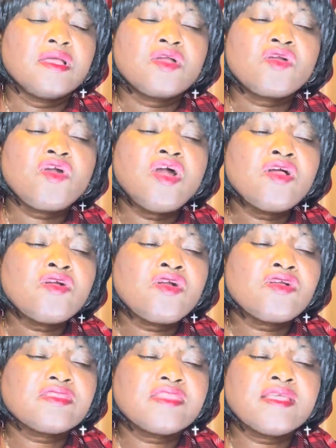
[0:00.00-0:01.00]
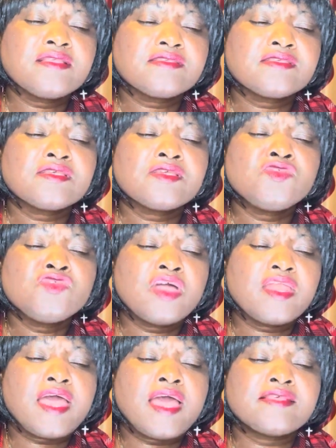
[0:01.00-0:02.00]
Call things
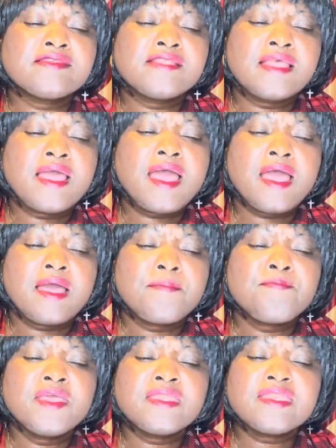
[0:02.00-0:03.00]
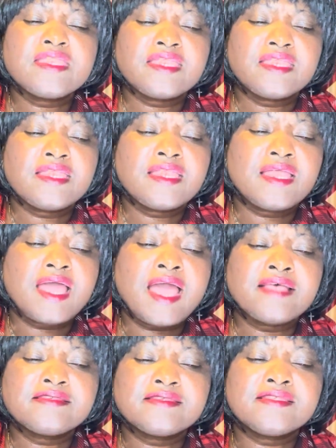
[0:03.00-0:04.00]
not as they are, but
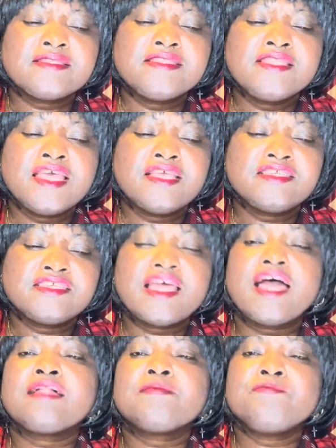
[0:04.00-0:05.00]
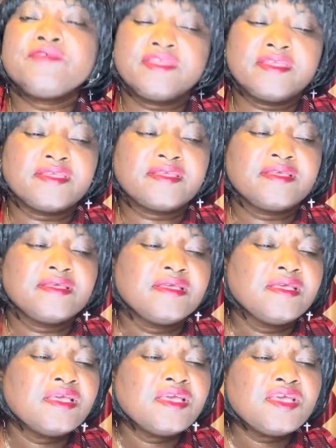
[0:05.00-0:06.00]
as there shall be.
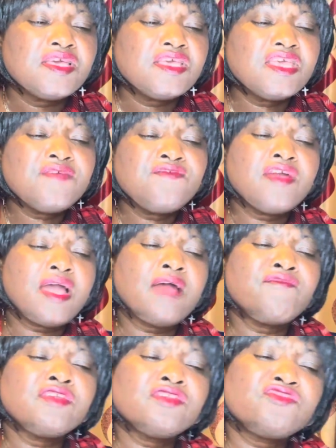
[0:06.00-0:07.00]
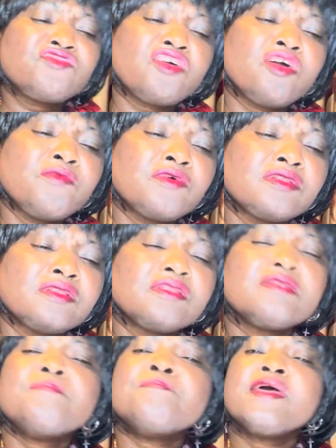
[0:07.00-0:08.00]
If you're having trouble
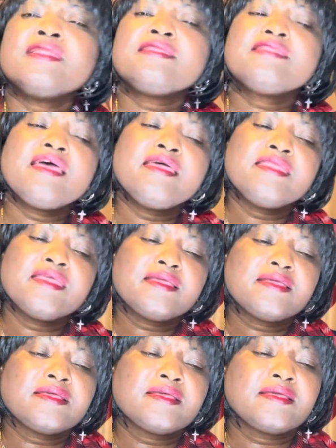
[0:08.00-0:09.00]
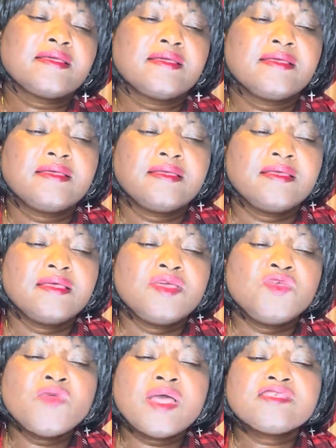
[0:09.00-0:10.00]
maintaining your